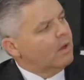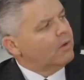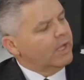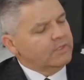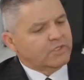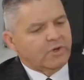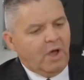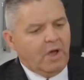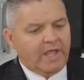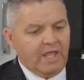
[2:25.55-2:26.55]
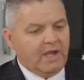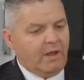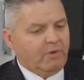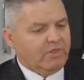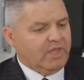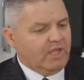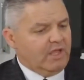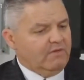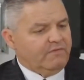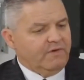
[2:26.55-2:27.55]
Okay, so now again, I would
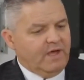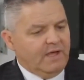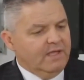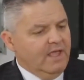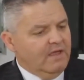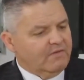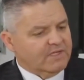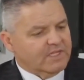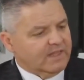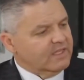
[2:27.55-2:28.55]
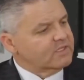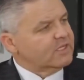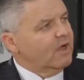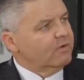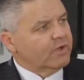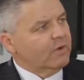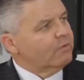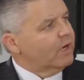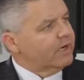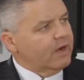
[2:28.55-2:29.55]
think if I set this down to go
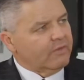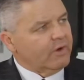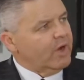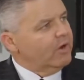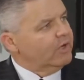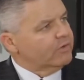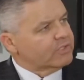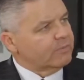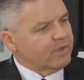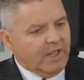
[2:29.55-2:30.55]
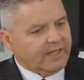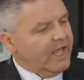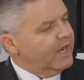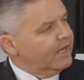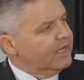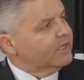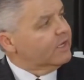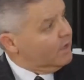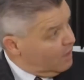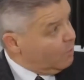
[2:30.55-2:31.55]
run another errand or something like that, I'd need
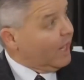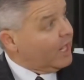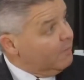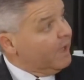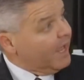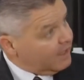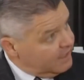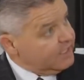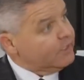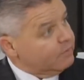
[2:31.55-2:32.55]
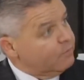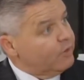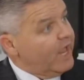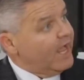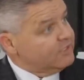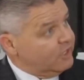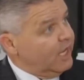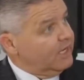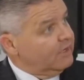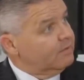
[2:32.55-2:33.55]
to, when I come back, need to
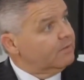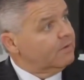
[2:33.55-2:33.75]
re-agitate it?